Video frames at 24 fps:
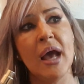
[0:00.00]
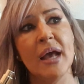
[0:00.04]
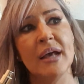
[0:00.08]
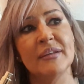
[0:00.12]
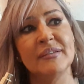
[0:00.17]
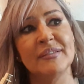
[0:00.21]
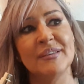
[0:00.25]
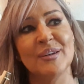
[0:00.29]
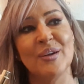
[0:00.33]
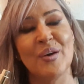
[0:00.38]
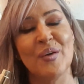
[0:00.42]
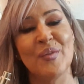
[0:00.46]

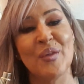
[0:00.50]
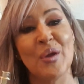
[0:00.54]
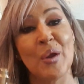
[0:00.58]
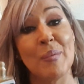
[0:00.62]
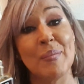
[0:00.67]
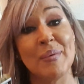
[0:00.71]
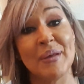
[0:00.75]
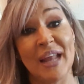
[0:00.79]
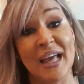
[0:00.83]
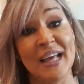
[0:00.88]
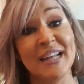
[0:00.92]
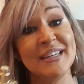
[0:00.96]
has it on there,
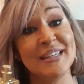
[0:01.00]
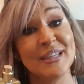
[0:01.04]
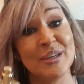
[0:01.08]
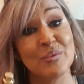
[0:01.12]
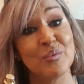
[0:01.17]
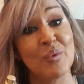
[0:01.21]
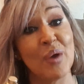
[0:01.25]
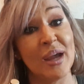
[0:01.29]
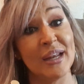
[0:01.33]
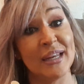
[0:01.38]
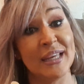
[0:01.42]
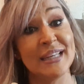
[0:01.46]
but I did
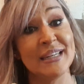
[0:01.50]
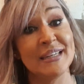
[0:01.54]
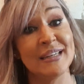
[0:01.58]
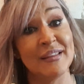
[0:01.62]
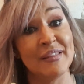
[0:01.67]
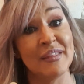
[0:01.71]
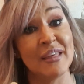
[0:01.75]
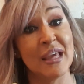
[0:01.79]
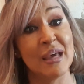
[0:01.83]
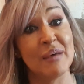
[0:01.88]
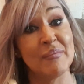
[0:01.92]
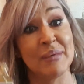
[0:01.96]
write into
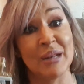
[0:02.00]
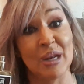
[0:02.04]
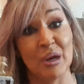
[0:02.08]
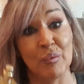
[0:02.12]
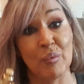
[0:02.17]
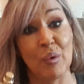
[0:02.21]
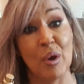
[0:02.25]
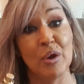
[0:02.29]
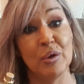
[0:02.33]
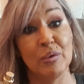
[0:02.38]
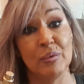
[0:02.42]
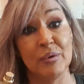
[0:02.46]
them and I
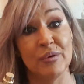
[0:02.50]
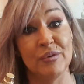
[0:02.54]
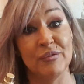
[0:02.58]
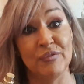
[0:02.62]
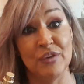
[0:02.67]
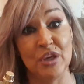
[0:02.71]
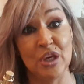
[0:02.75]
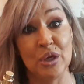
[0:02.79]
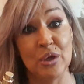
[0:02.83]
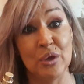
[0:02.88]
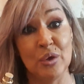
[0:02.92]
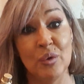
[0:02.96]
wrote a
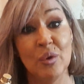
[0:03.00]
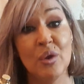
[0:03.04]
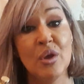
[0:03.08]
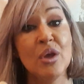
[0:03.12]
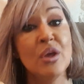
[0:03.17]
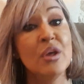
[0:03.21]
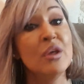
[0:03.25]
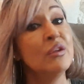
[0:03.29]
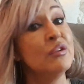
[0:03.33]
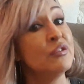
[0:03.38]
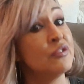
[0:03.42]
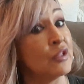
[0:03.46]
review,
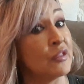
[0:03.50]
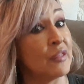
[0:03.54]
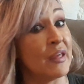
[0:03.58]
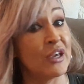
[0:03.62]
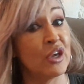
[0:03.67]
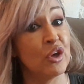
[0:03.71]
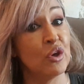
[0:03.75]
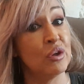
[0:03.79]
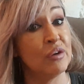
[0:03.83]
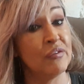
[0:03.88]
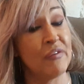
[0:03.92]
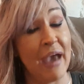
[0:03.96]
so they
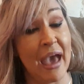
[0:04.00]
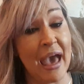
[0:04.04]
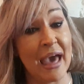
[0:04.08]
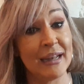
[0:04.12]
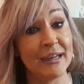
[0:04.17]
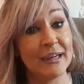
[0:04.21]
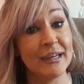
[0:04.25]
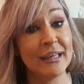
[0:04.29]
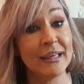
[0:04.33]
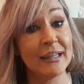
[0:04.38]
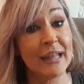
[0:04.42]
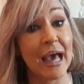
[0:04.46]
could have
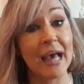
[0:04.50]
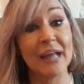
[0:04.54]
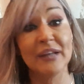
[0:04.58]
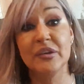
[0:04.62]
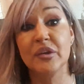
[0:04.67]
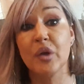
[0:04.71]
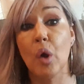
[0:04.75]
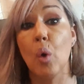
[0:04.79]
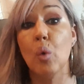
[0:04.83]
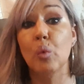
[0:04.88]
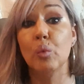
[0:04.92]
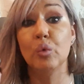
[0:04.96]
added it. I
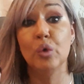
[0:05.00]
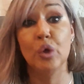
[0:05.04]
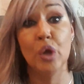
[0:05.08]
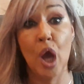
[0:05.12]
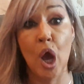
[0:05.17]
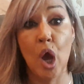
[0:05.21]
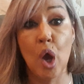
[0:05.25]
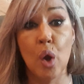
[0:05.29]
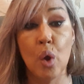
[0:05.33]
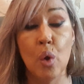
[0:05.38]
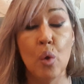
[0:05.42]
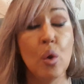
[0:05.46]
don't
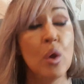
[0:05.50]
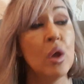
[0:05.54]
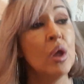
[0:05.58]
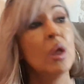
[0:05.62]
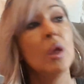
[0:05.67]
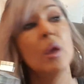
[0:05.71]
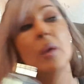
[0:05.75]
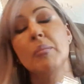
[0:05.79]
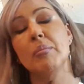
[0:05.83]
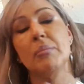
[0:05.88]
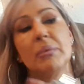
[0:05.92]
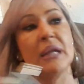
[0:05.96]
know.
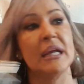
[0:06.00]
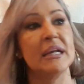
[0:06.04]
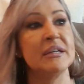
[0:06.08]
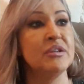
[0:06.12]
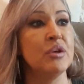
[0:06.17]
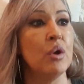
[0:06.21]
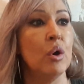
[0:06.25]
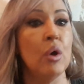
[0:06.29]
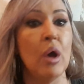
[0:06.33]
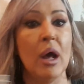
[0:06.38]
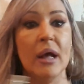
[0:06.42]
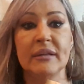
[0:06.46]
But
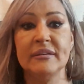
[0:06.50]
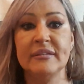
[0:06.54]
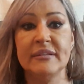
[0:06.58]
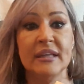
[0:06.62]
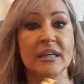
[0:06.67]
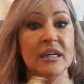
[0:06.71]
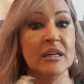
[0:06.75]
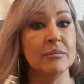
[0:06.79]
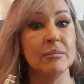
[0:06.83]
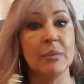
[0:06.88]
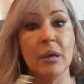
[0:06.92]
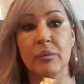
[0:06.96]
I
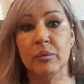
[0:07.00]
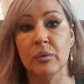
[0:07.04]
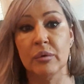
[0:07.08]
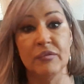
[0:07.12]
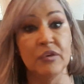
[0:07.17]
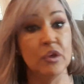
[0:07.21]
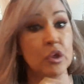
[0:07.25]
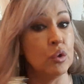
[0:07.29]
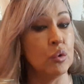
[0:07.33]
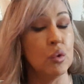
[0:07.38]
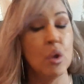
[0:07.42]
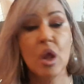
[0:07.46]
said in my
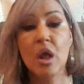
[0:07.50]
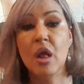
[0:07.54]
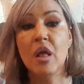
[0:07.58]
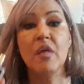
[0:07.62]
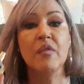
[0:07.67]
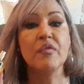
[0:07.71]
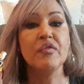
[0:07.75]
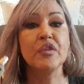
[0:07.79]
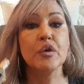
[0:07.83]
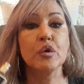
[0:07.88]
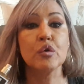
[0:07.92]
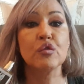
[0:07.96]
review,
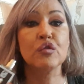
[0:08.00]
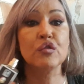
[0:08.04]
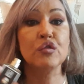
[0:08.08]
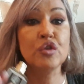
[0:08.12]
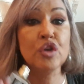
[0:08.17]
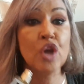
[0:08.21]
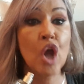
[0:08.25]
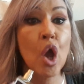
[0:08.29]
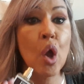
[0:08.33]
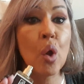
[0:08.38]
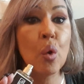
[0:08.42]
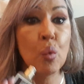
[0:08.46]
there's
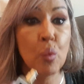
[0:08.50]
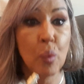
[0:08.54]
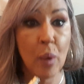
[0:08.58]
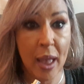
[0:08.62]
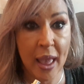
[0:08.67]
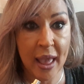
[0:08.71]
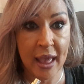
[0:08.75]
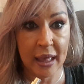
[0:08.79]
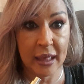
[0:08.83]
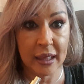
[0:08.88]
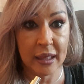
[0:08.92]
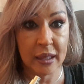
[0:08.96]
no
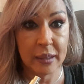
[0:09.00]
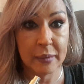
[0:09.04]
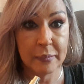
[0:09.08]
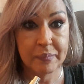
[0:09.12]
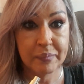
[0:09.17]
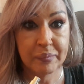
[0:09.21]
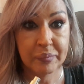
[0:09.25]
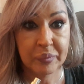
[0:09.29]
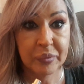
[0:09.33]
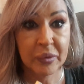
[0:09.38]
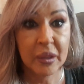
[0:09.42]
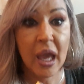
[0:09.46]
way
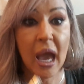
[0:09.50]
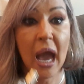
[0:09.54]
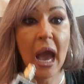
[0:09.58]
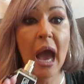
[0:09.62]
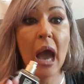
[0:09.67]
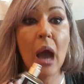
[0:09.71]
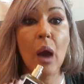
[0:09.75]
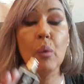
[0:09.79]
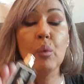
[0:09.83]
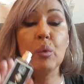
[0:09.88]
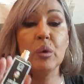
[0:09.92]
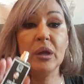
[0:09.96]

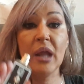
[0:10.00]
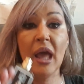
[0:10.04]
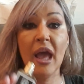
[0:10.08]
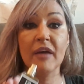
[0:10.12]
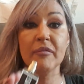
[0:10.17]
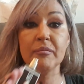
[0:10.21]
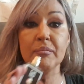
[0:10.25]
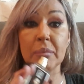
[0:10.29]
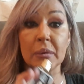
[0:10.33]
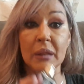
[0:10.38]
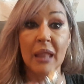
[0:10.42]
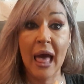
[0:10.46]
I would
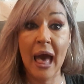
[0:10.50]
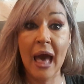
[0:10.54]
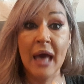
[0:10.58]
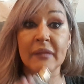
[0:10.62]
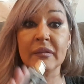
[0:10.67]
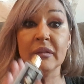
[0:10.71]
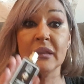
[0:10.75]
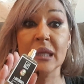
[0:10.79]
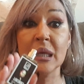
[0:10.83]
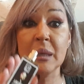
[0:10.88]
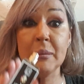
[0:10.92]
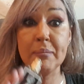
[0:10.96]
have
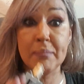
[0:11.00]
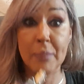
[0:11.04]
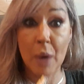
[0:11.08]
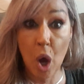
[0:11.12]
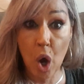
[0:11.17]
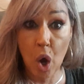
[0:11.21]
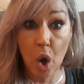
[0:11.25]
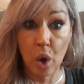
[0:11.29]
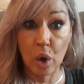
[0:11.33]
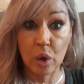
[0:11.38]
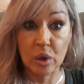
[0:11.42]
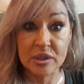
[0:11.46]
blindly
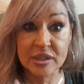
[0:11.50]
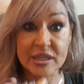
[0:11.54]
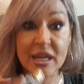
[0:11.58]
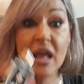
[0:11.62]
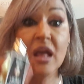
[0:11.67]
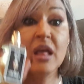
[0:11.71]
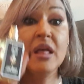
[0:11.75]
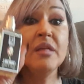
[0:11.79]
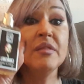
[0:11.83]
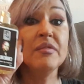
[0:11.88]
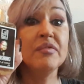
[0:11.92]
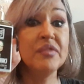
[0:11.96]
bought
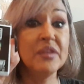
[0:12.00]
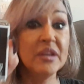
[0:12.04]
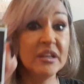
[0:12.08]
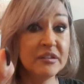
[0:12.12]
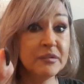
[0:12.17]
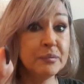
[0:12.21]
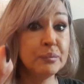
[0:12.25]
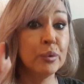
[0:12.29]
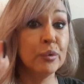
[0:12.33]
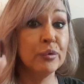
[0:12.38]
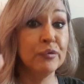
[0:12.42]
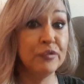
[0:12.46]
this
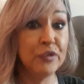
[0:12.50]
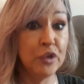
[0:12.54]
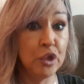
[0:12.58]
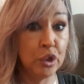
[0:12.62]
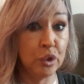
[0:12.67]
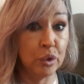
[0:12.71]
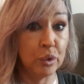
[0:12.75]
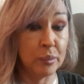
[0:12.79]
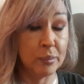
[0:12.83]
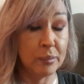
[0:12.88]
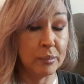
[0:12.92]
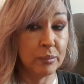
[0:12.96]

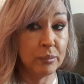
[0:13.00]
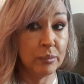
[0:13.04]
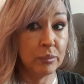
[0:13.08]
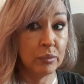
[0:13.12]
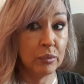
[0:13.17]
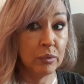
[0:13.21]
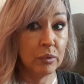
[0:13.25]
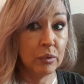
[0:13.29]
perfume